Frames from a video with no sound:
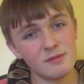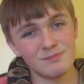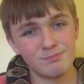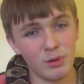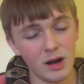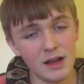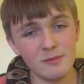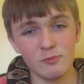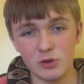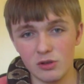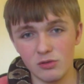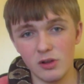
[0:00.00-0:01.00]
But
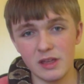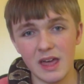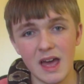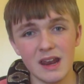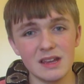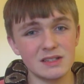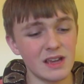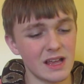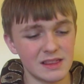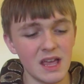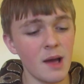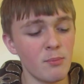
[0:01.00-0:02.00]
when you look at it,
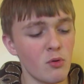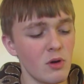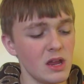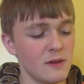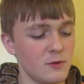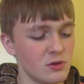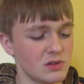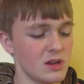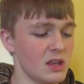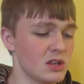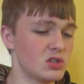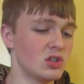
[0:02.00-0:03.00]
at that point, if your
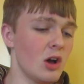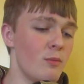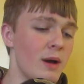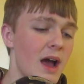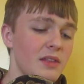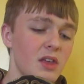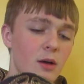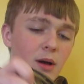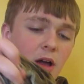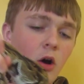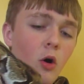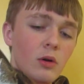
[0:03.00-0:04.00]
snake is so bad that by
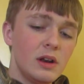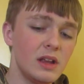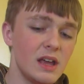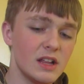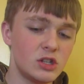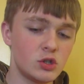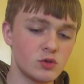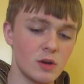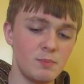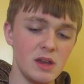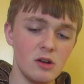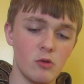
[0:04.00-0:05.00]
holding it, it's
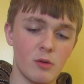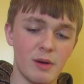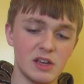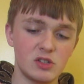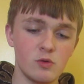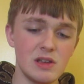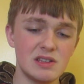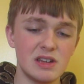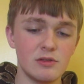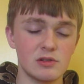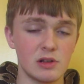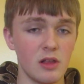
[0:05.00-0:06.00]
dripping, or by squeezing it,
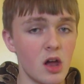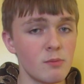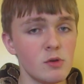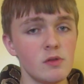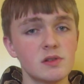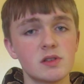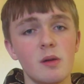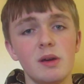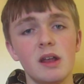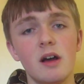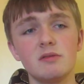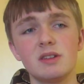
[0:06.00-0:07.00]
there's a lot of mucus coming
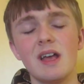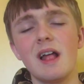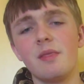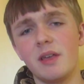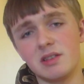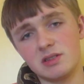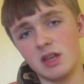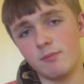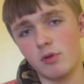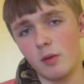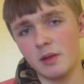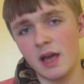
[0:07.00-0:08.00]
out, that snake
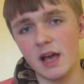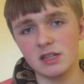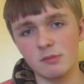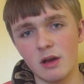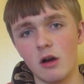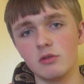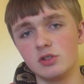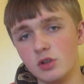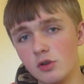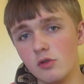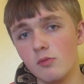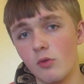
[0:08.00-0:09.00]
probably has about
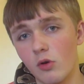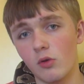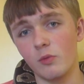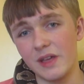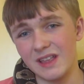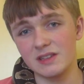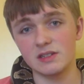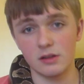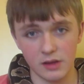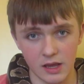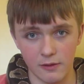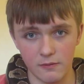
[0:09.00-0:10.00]
2 more weeks to
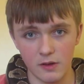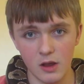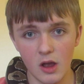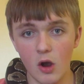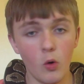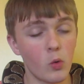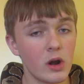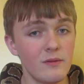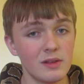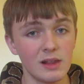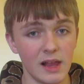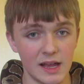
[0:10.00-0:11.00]
live, or
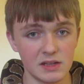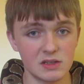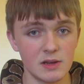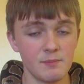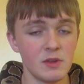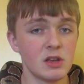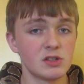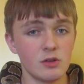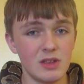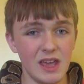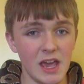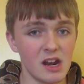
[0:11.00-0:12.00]
even less. So
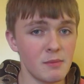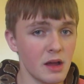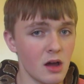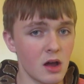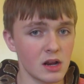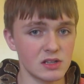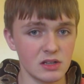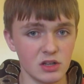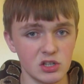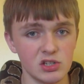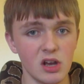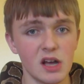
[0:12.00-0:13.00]
the antibiotics and the
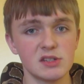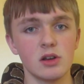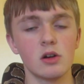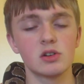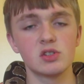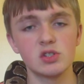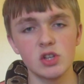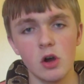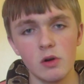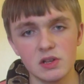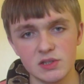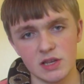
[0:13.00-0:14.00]
shots are
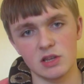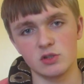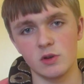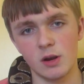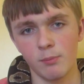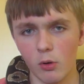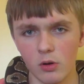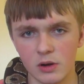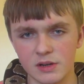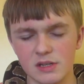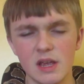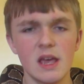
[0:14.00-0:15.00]
so essential and
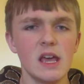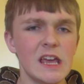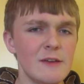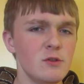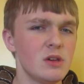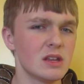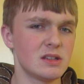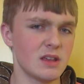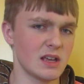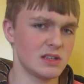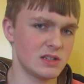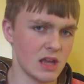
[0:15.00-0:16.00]
important if you get to
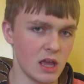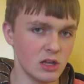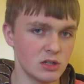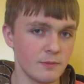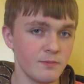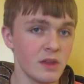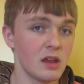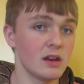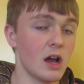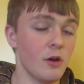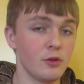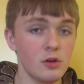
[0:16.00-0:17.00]
that stage.
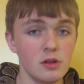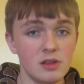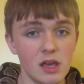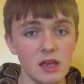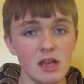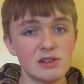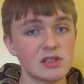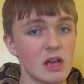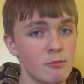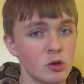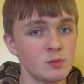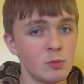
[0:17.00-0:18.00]
Now, the good thing is
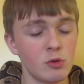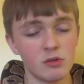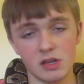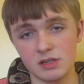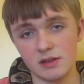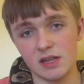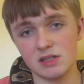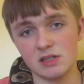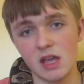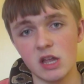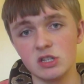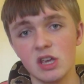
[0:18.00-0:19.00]
that most people don't get to that
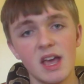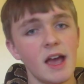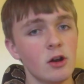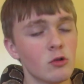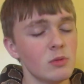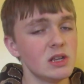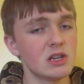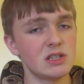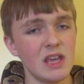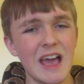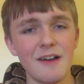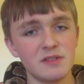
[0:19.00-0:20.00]
stage, and normally just
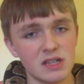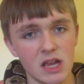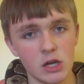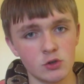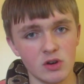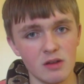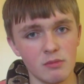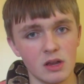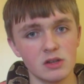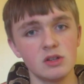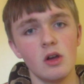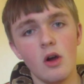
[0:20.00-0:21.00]
the F10
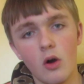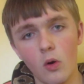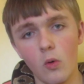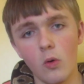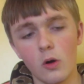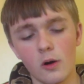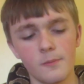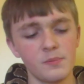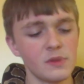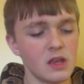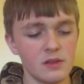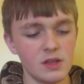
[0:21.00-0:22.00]
treatment or
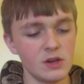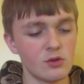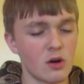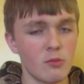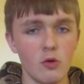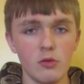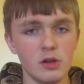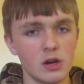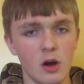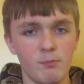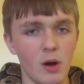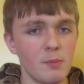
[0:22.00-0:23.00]
the normal,
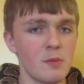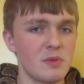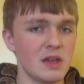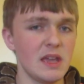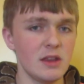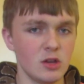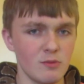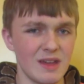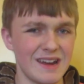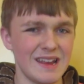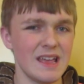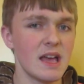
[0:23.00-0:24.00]
bump up the heat and
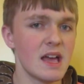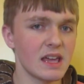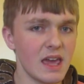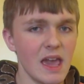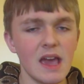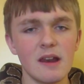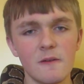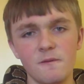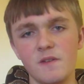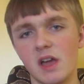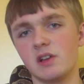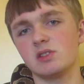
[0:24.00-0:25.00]
humidity can't
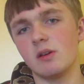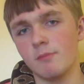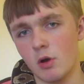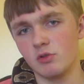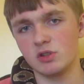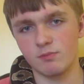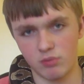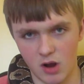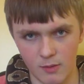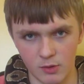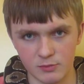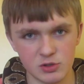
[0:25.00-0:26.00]
fix most
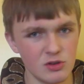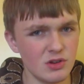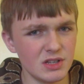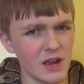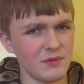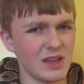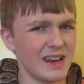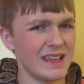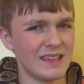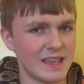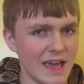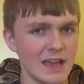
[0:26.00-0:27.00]
problems. So you just have to kind
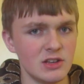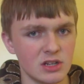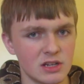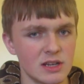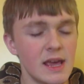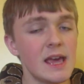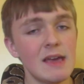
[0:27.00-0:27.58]
of gauge it.